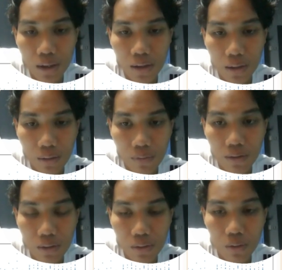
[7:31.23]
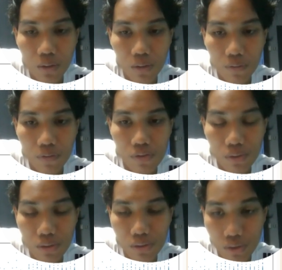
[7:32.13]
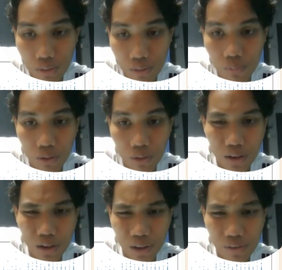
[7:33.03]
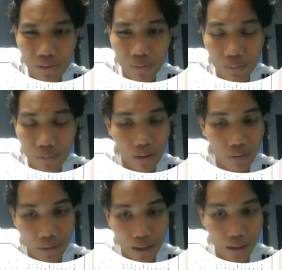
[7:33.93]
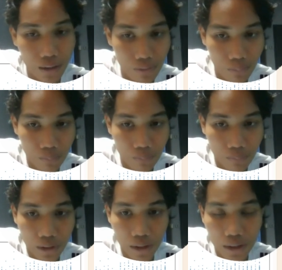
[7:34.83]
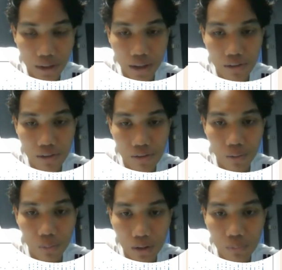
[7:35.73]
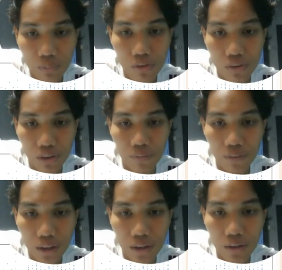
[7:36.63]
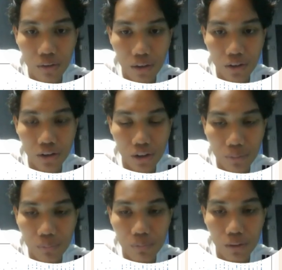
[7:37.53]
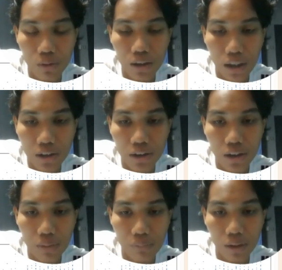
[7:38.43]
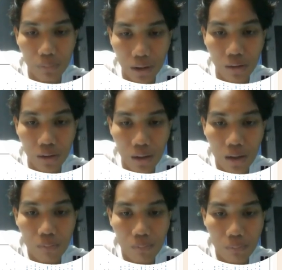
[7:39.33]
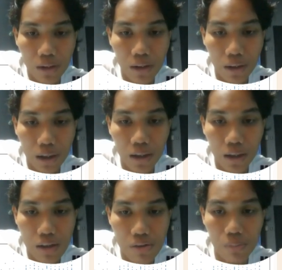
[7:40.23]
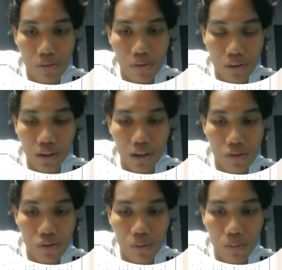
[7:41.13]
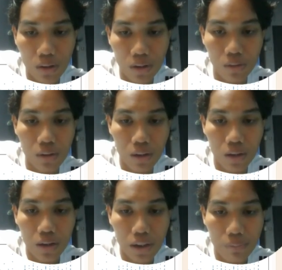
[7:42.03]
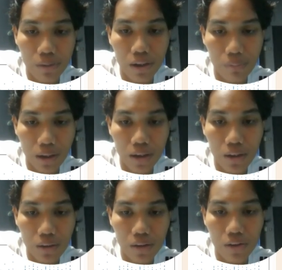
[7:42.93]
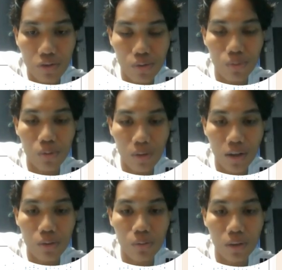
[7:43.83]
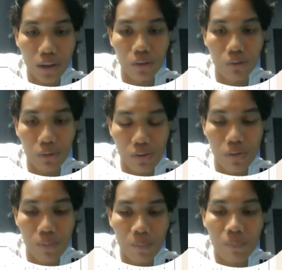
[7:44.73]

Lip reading: The R-value of 0.3759 indicates a weak positive linear relationship between age and BMI, meaning that as a person gets older, their BMI tends to gradually increase.